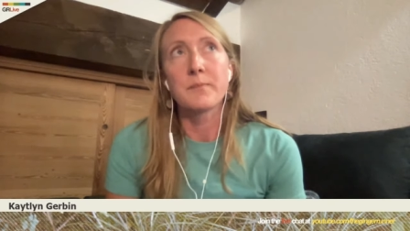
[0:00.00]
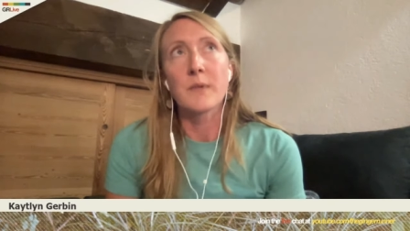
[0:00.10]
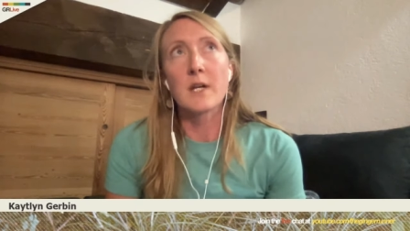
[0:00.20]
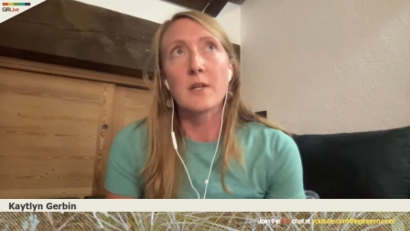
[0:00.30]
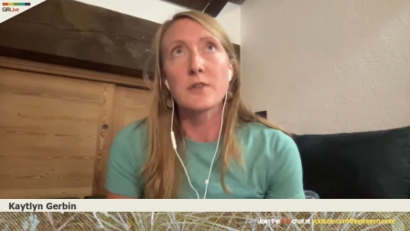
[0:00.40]

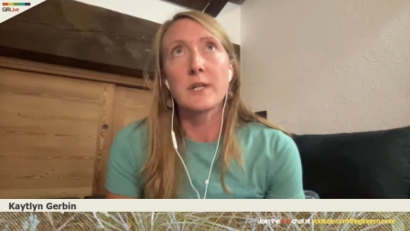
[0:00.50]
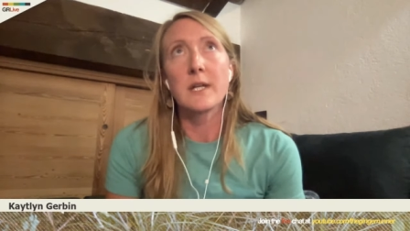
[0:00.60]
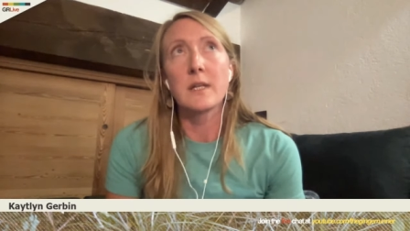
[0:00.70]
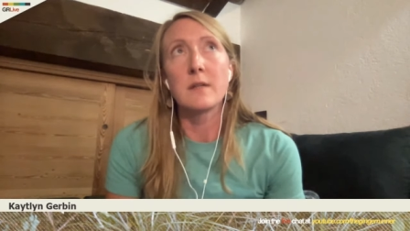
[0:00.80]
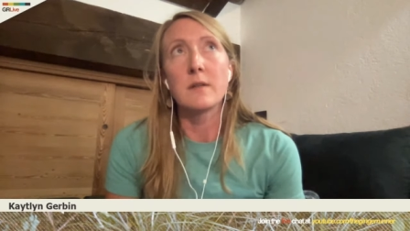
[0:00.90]
actually
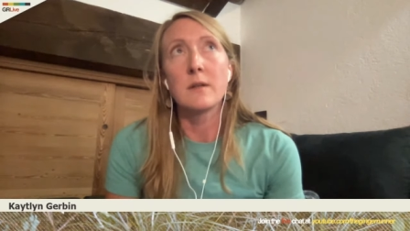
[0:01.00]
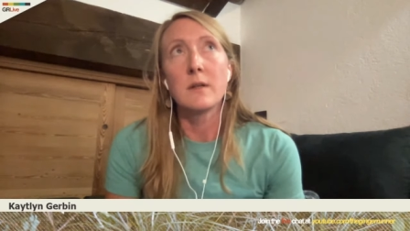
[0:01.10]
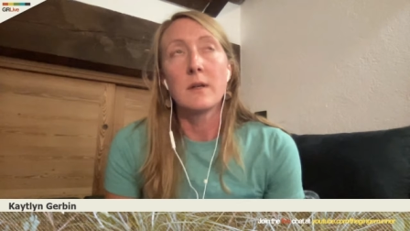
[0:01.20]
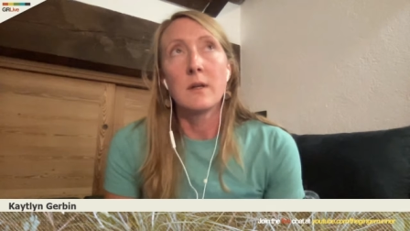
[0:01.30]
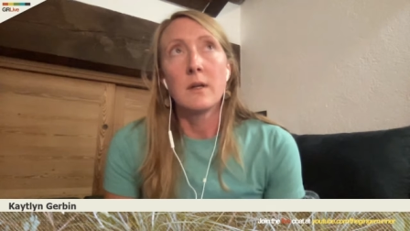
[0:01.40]
in,
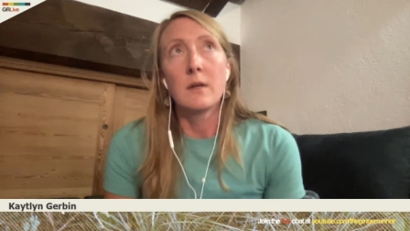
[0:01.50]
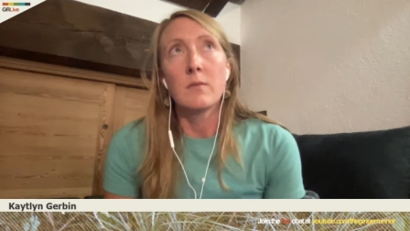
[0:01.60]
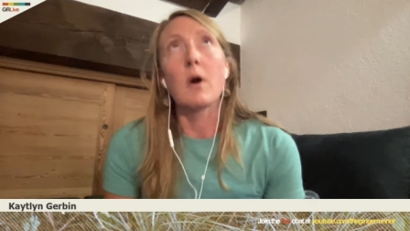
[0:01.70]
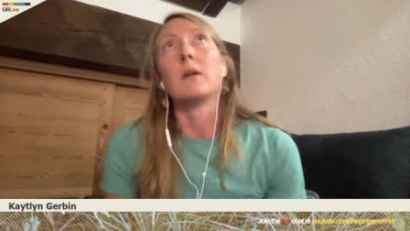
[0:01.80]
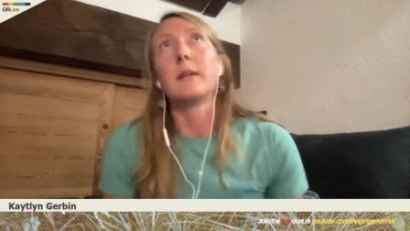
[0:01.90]

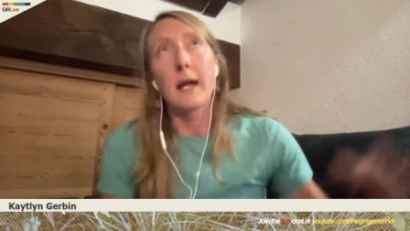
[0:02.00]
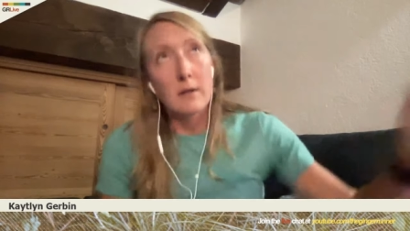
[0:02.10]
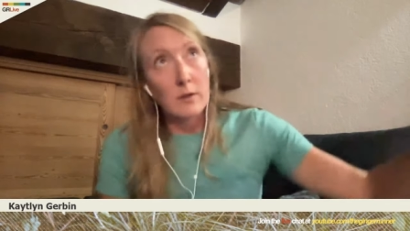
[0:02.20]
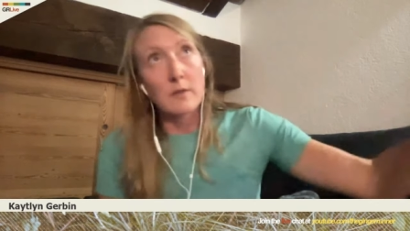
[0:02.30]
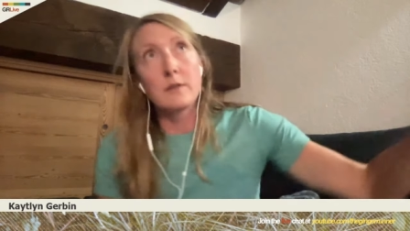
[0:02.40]
well, yeah,
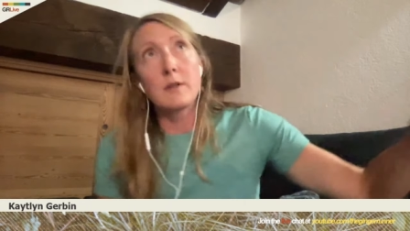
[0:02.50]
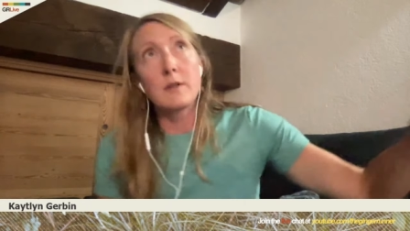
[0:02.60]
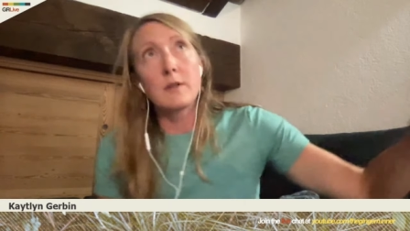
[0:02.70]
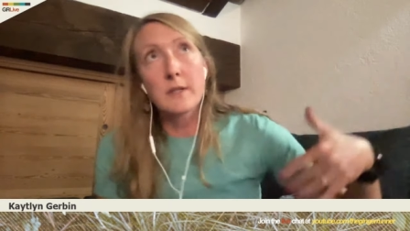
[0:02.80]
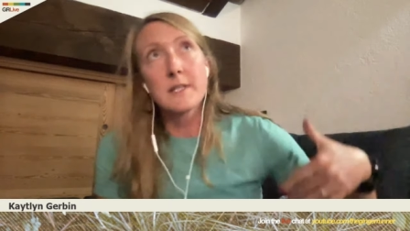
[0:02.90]

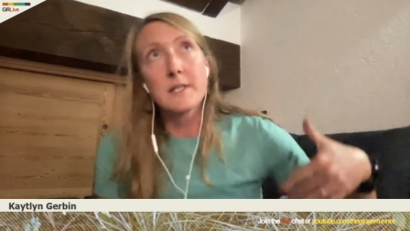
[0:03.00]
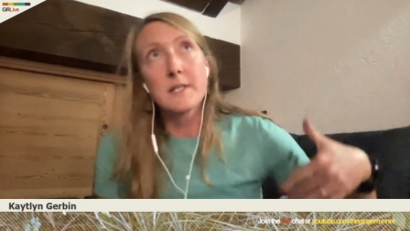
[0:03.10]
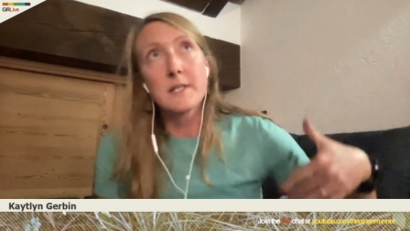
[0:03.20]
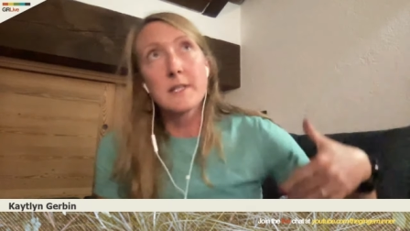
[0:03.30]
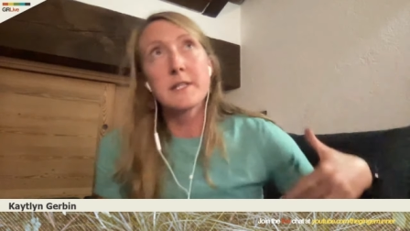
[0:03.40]
early season
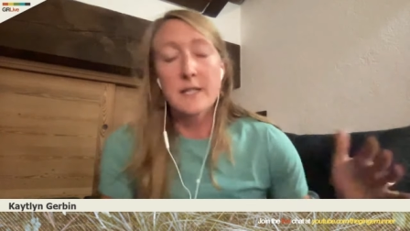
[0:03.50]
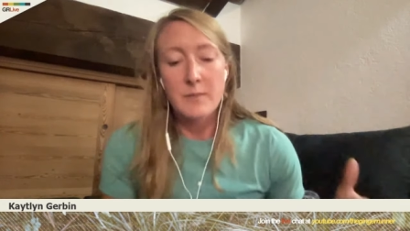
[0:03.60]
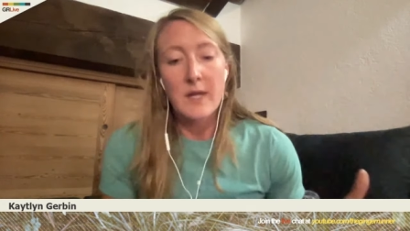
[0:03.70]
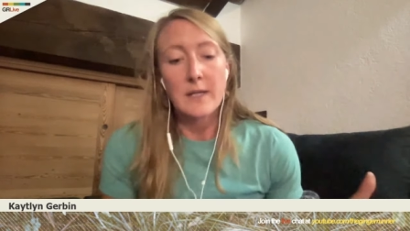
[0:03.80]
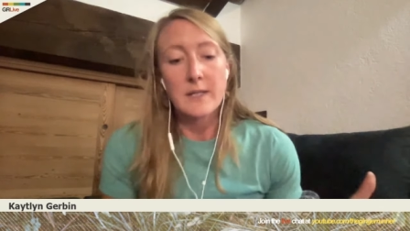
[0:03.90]
did some
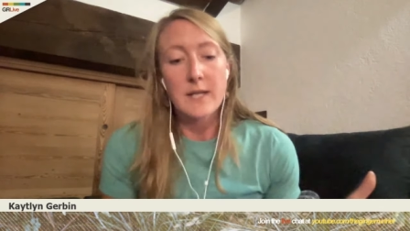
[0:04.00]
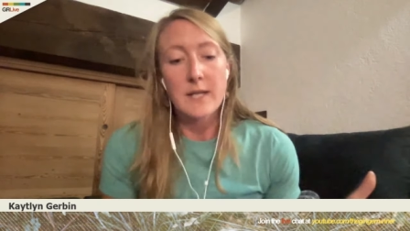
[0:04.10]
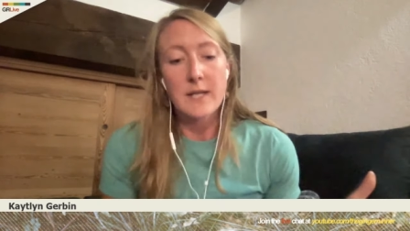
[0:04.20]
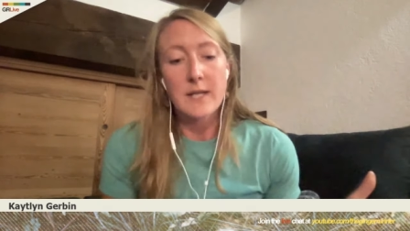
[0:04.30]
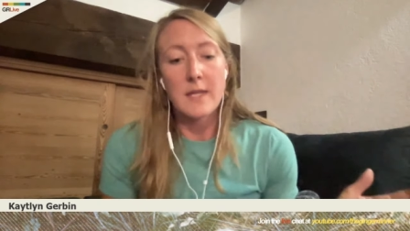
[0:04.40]
things. And
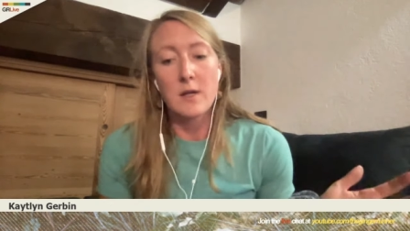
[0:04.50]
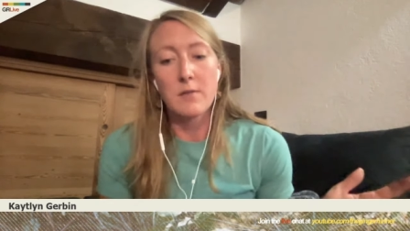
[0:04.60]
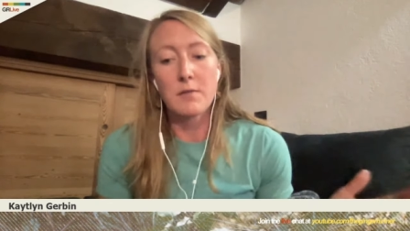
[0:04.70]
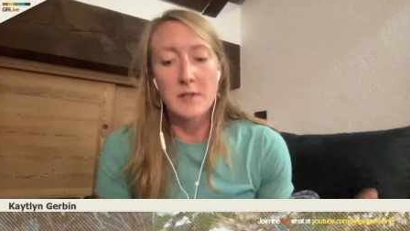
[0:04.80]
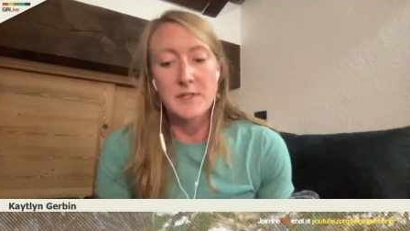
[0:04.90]
then
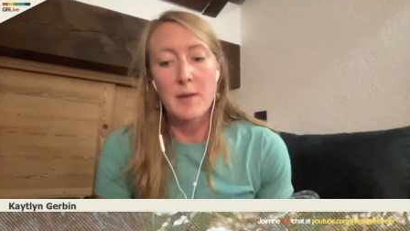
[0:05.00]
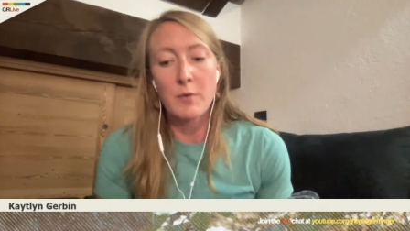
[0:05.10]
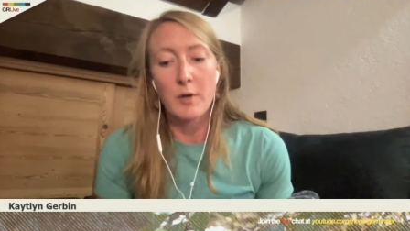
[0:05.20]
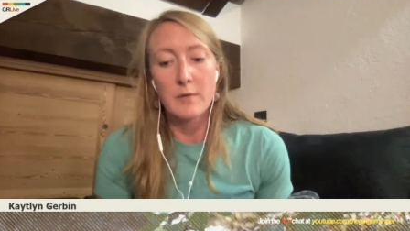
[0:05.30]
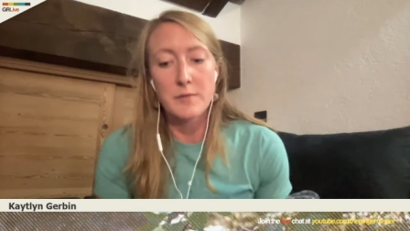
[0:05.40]
through the
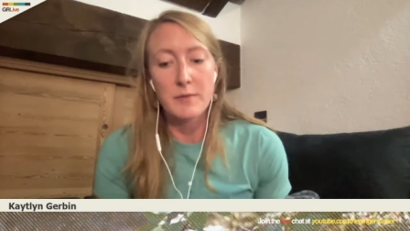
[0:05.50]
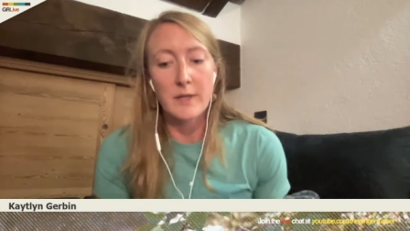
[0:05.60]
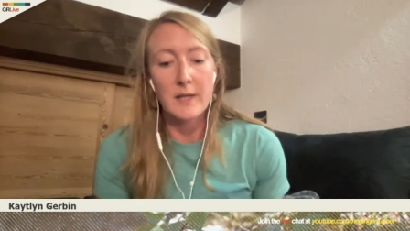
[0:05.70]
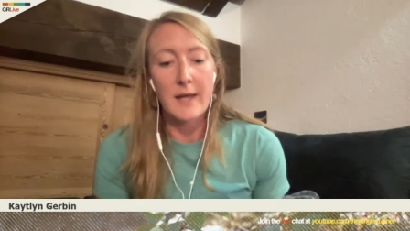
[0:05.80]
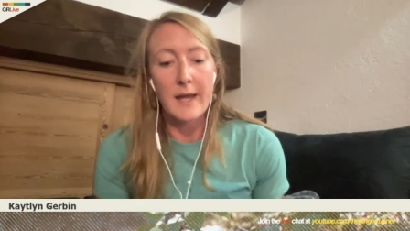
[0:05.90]
summer, it was
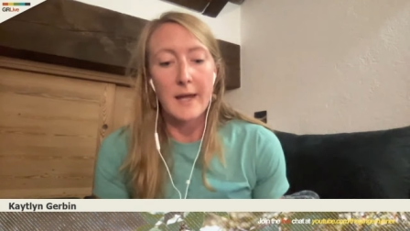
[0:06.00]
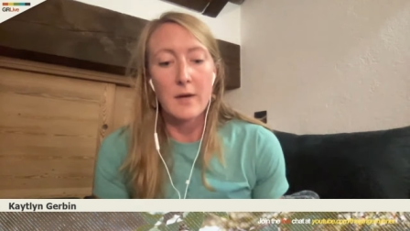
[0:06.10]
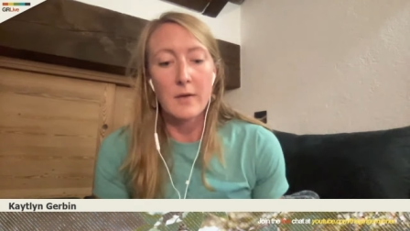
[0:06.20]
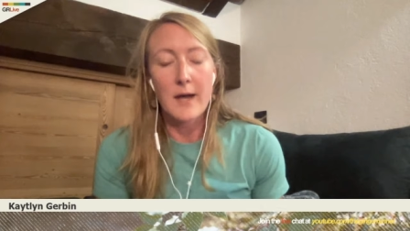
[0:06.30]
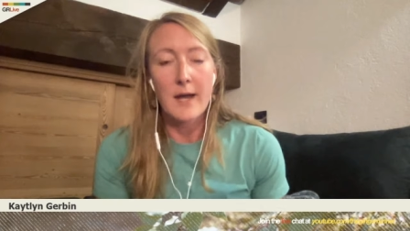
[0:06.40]
really
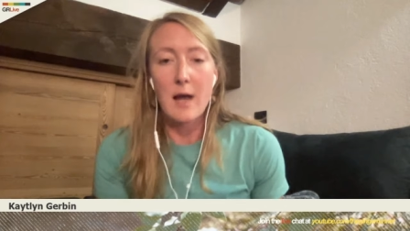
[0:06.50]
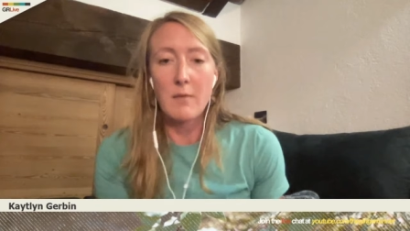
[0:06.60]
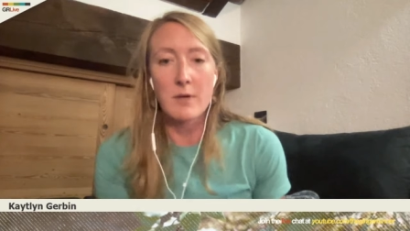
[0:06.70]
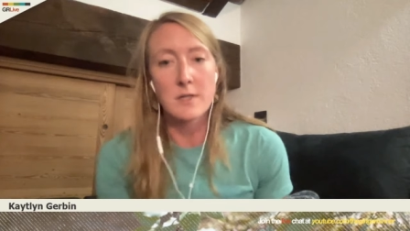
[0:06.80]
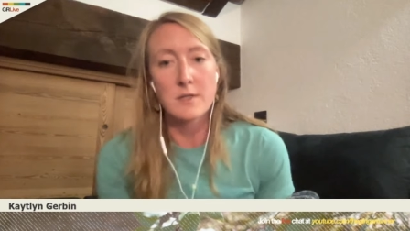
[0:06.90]
like, okay,
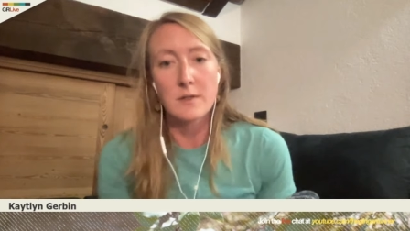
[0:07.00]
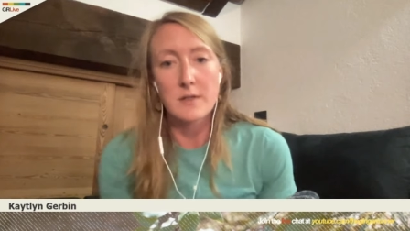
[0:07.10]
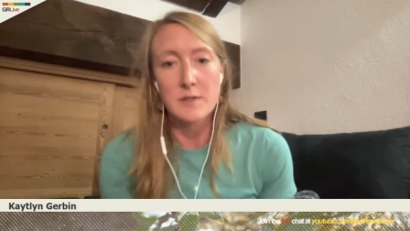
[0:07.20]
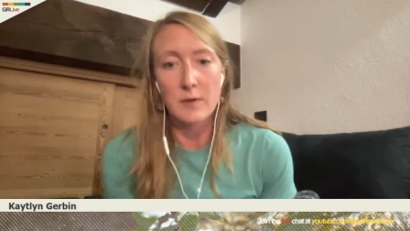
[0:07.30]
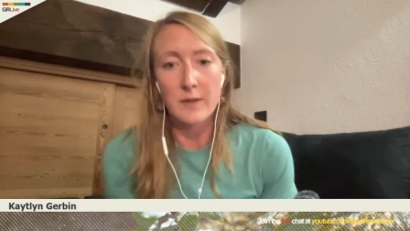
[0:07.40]
I want to
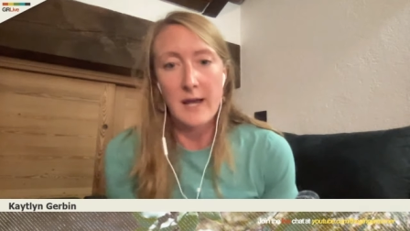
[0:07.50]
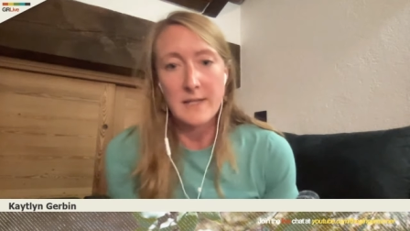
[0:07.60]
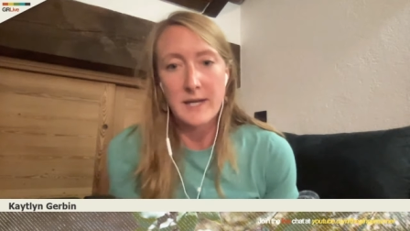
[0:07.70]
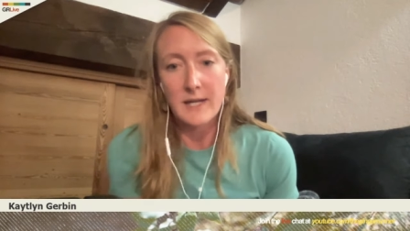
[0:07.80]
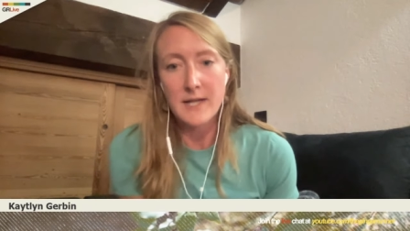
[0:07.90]
do this
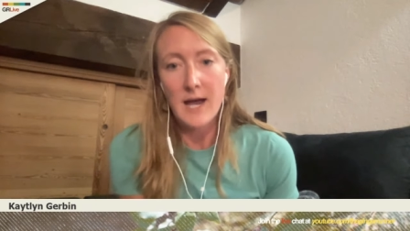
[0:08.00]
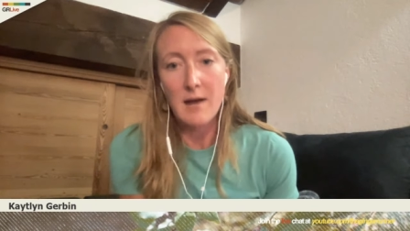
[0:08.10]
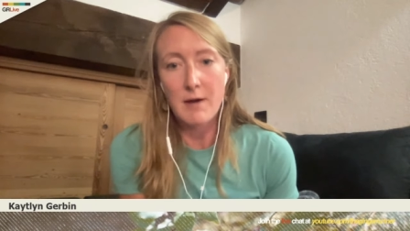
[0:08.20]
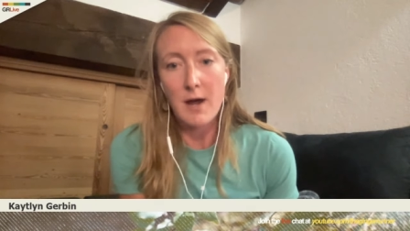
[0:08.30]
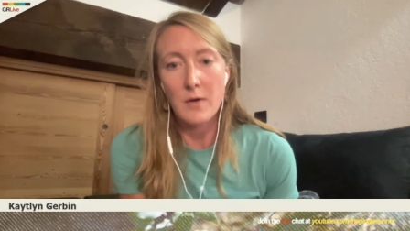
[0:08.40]
North Cascades
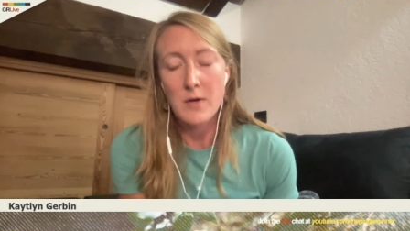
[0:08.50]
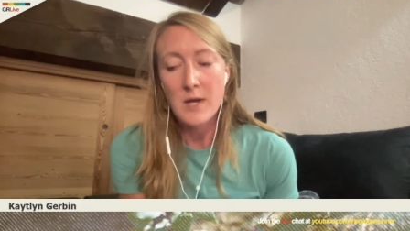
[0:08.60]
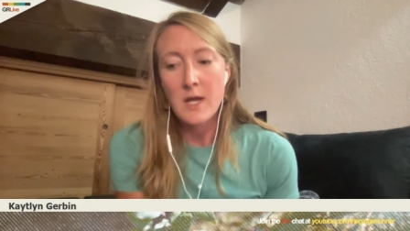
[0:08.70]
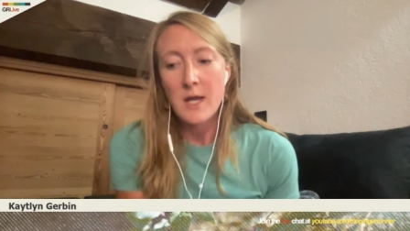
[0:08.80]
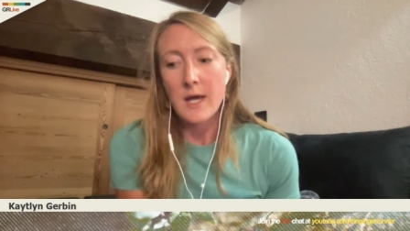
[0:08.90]
High Route.